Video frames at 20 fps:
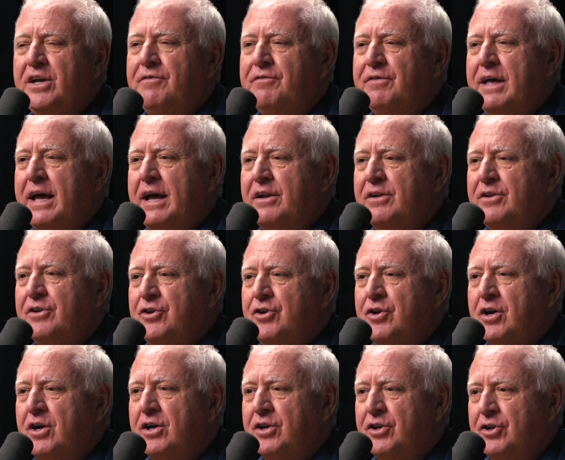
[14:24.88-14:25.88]
if that
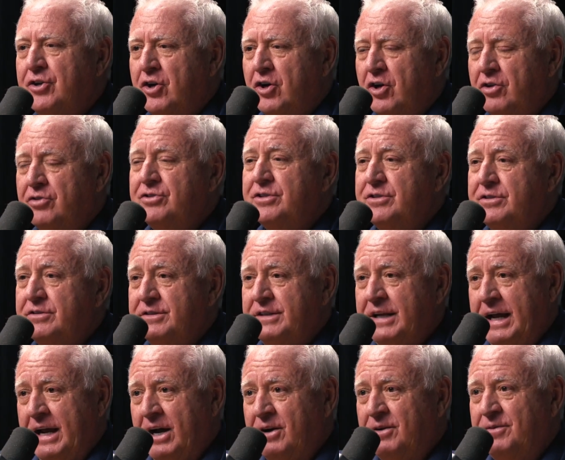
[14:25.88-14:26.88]
young adult
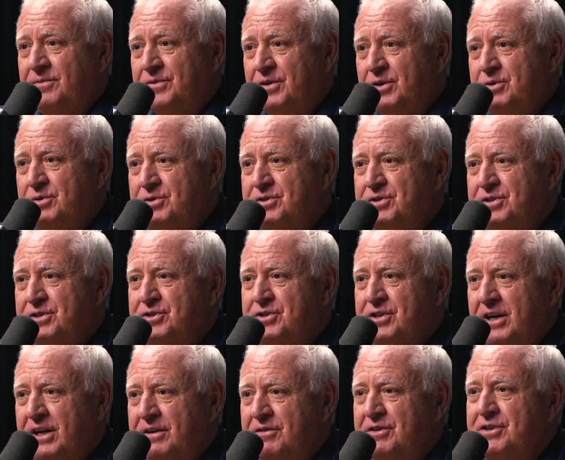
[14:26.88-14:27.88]
now, who's the
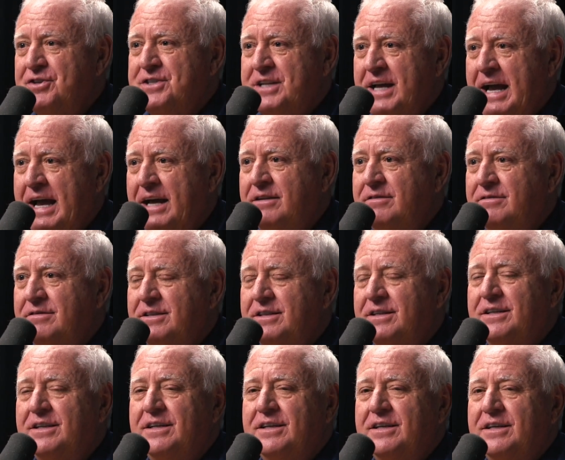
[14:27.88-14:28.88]
son of this dad,
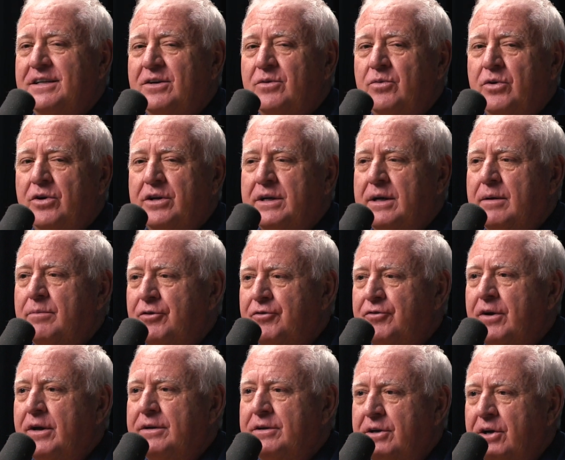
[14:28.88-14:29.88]
were to come to
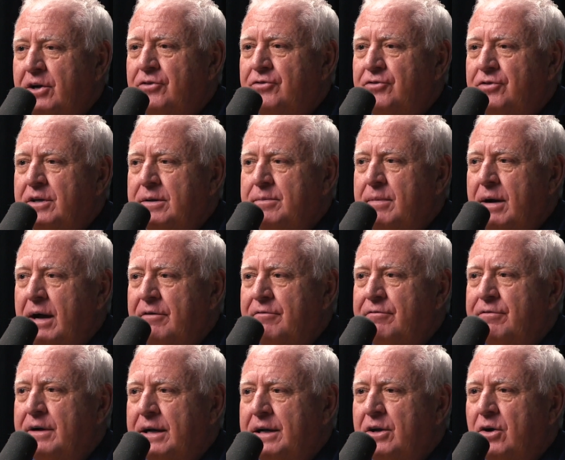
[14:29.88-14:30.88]
Suncoast, he might
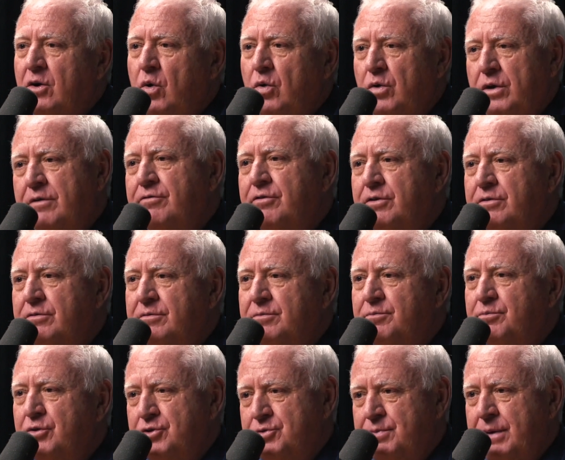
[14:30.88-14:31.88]
find a whole different
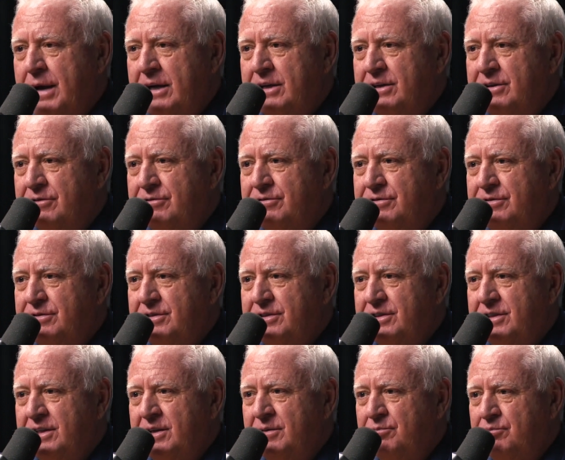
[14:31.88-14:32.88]
perspective
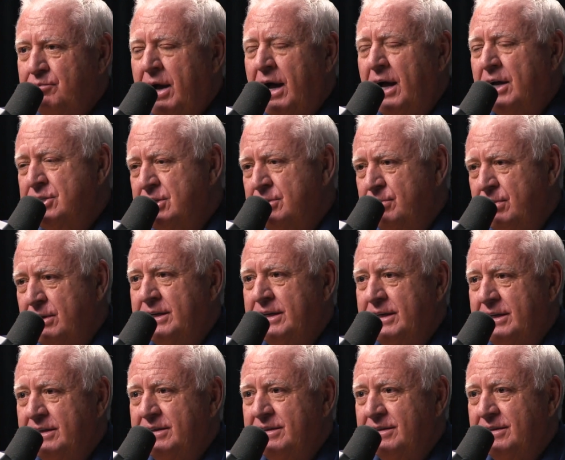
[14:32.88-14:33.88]
and
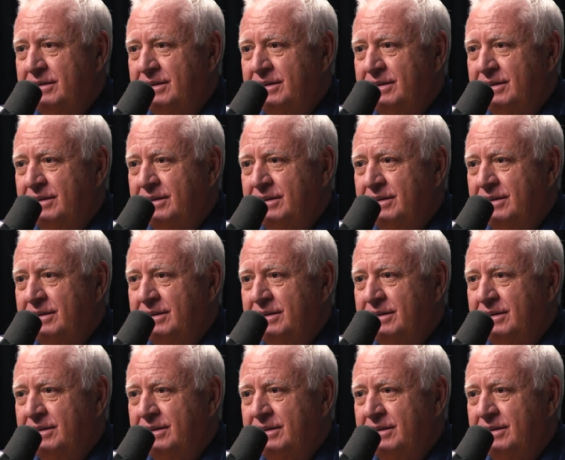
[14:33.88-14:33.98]
possibly